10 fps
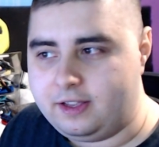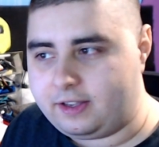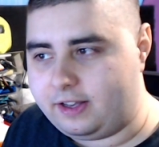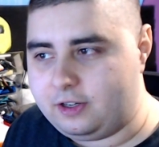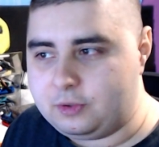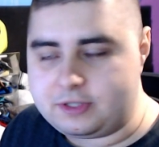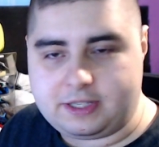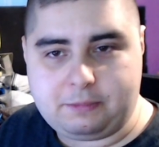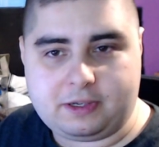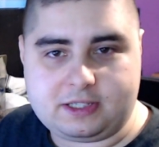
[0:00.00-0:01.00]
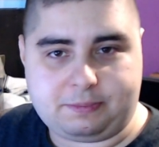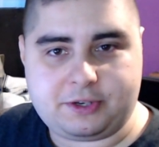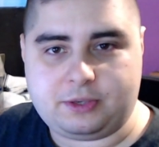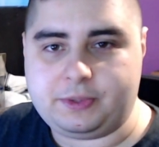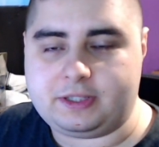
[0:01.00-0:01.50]
Kind of looks similar,
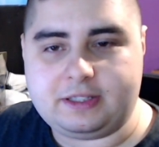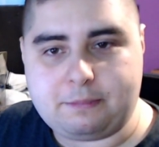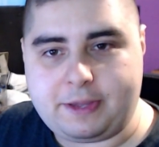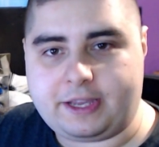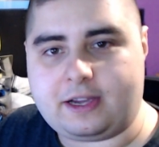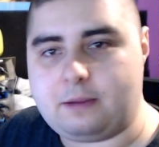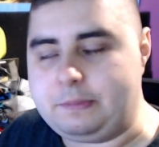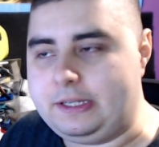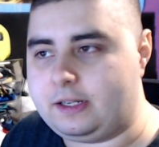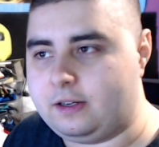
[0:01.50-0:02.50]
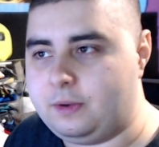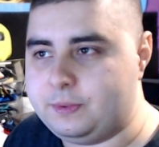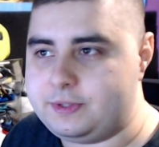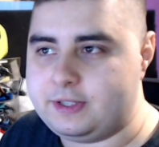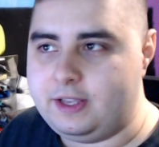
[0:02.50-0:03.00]
especially with the makeup, the
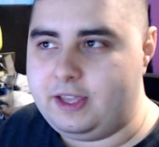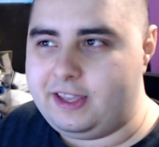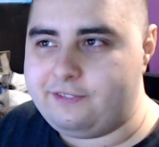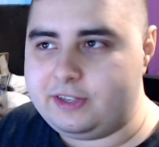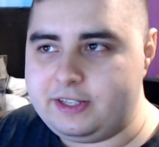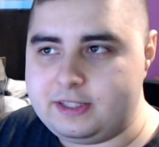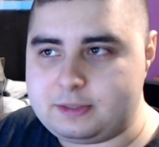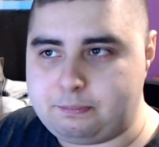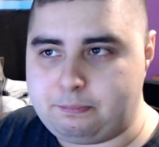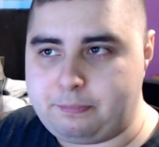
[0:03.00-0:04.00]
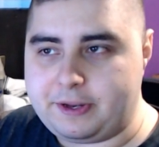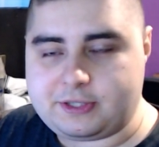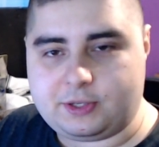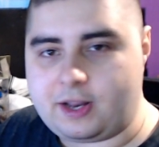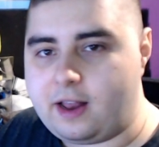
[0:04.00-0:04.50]
clothes, even his
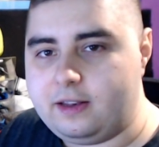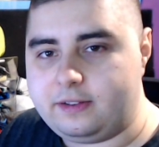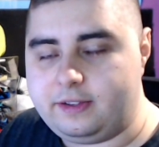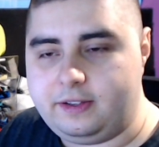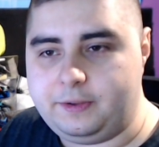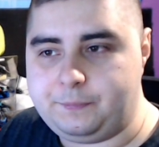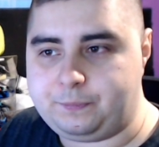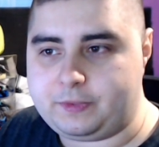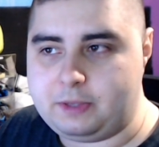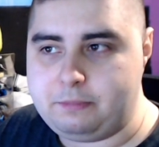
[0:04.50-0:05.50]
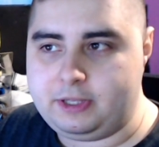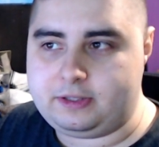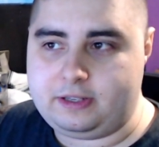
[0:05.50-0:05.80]
personality a bit.